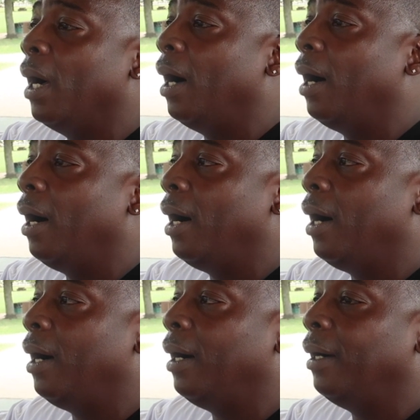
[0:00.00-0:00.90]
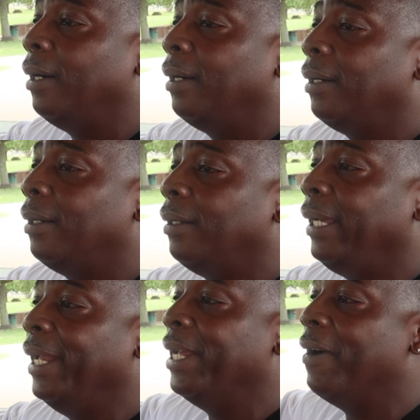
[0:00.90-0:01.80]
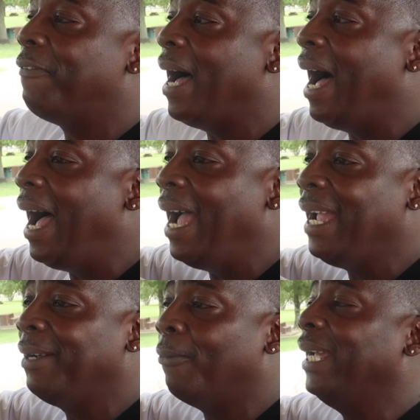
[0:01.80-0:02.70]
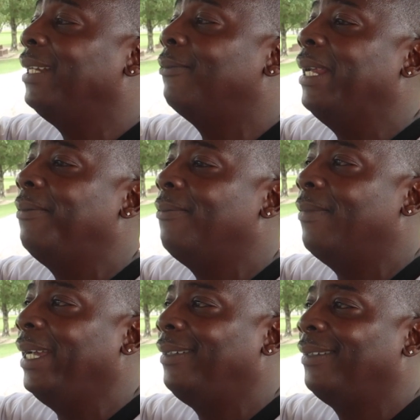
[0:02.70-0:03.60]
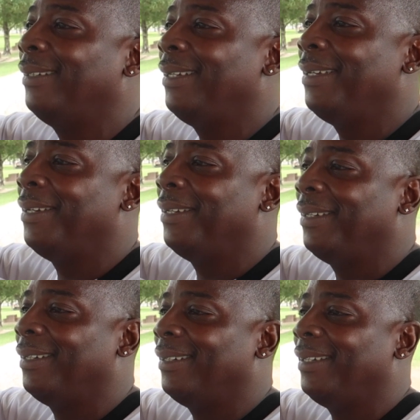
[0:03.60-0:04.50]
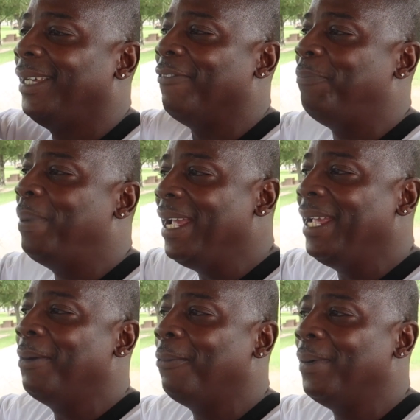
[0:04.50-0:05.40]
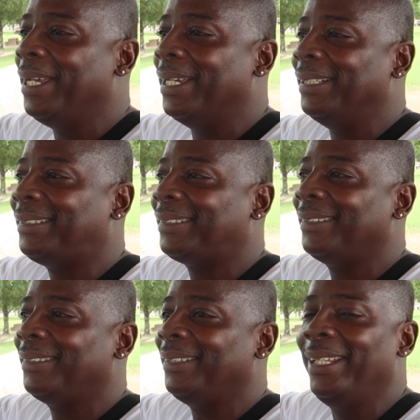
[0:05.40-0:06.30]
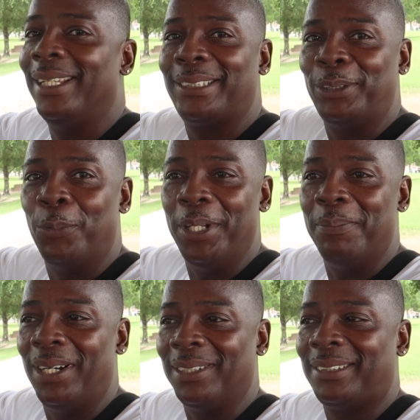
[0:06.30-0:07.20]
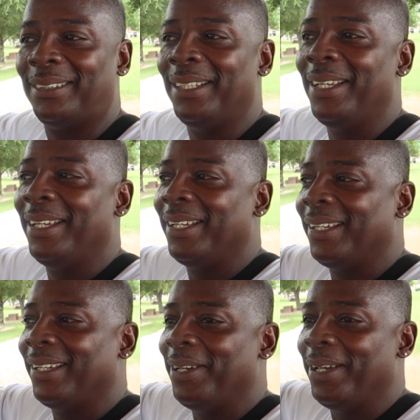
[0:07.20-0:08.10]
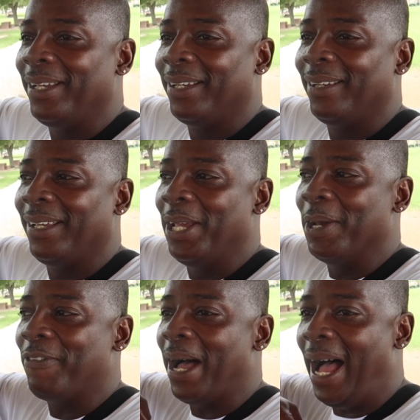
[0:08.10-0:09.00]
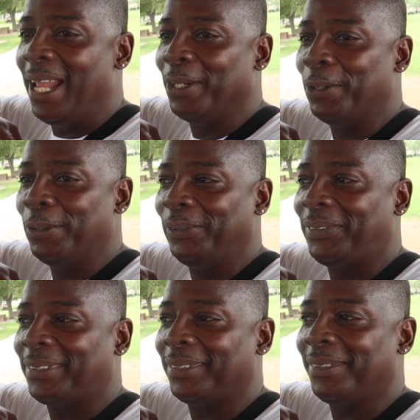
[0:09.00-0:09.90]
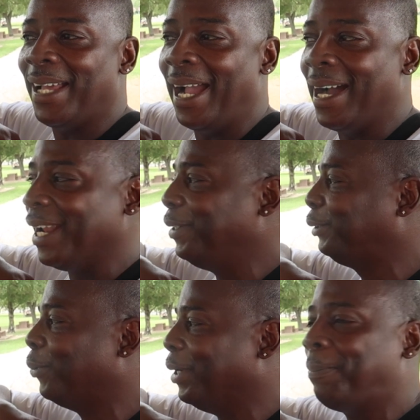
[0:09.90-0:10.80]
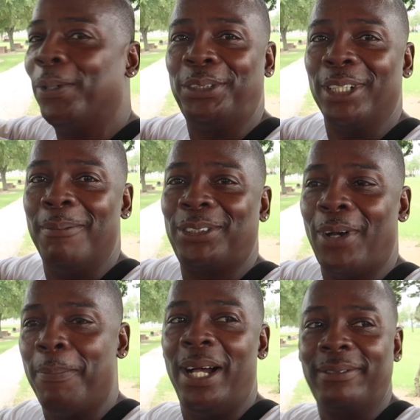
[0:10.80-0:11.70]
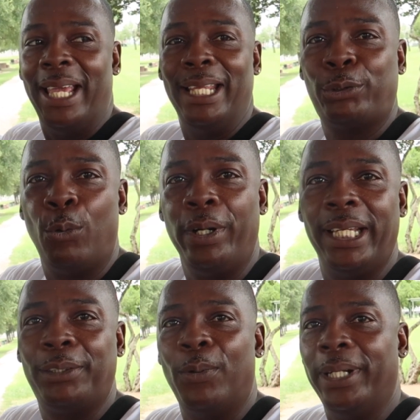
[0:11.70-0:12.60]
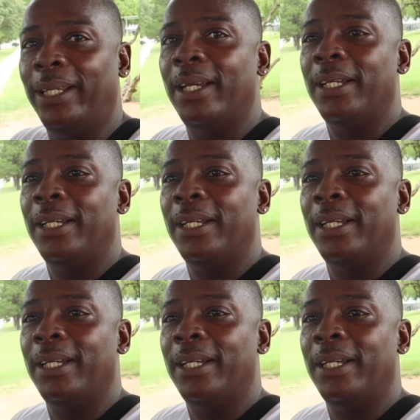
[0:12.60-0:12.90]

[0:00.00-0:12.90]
Uh, and if I, wait, wait, wait. If Bing wins, he gets the twenty bucks. If I lose, I gotta do twenty push-ups. So how about that? twenty and twenty.